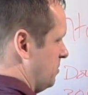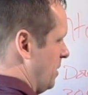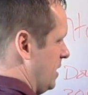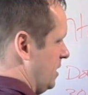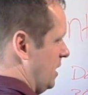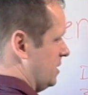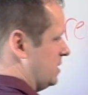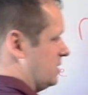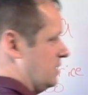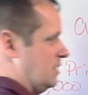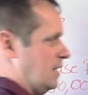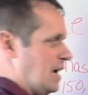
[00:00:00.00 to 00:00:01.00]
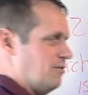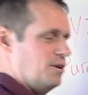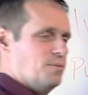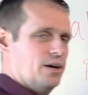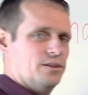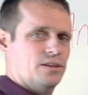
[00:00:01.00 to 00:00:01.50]
we spend this
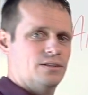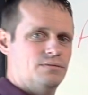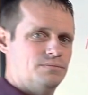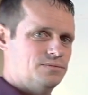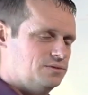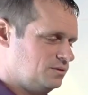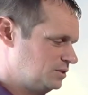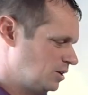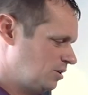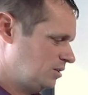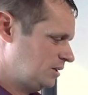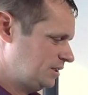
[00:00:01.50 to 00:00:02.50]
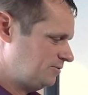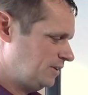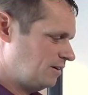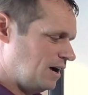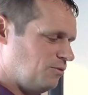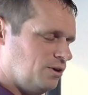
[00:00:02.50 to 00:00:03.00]
every month. So let's
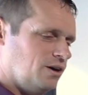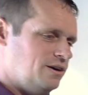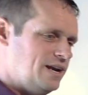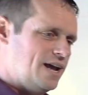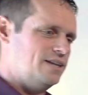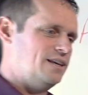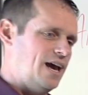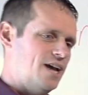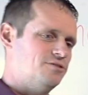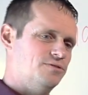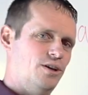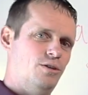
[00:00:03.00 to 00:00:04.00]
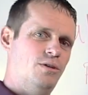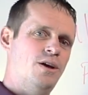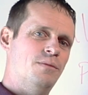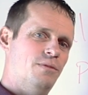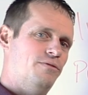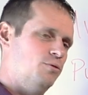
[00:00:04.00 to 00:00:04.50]
figure out what our net cash
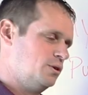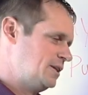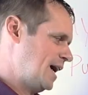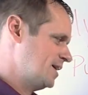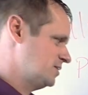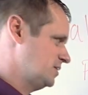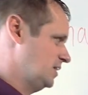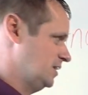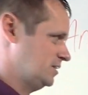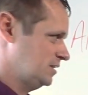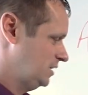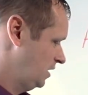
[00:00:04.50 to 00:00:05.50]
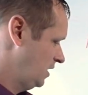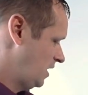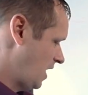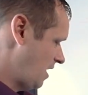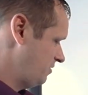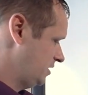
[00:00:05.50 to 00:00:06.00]
flow before taxes is.
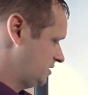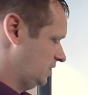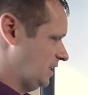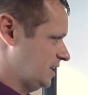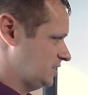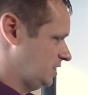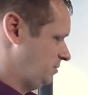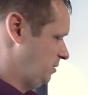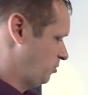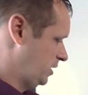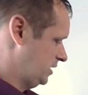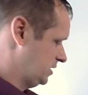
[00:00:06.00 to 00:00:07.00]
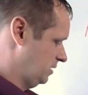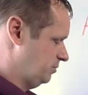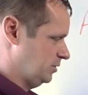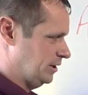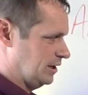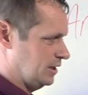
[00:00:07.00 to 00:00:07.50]
Obviously, that's going to be pretty
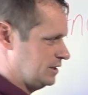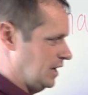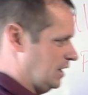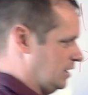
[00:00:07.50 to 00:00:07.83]
simple. You're going to